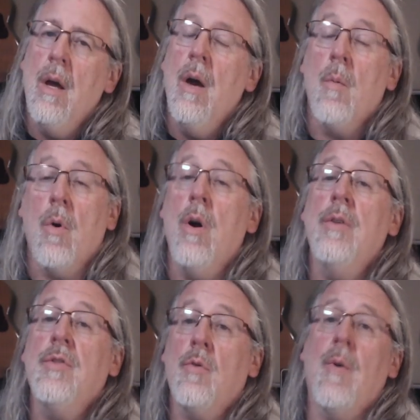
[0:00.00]
We're all
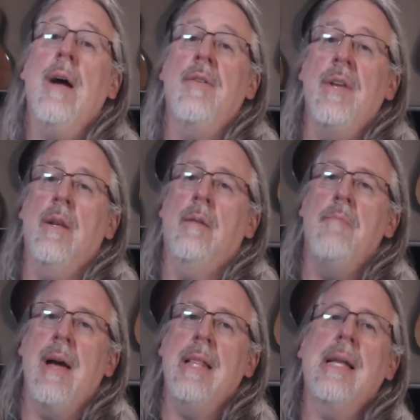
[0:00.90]
surrounded
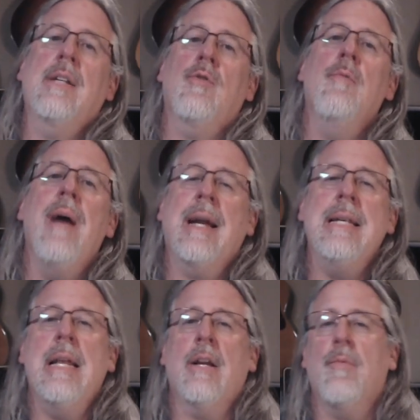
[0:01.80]
by
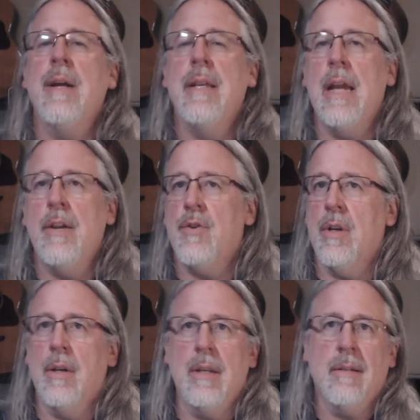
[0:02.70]
electromagnetic
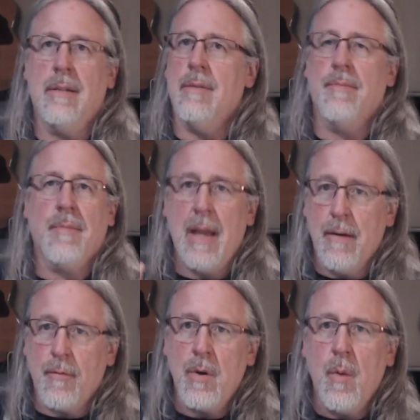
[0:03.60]
radiation. It's
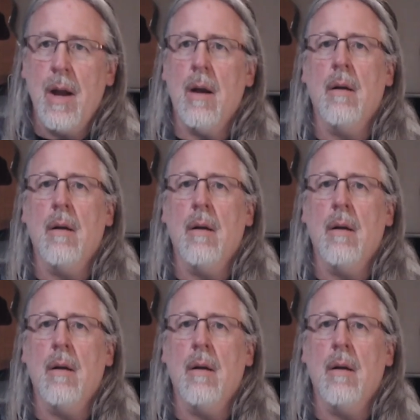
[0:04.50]
everywhere.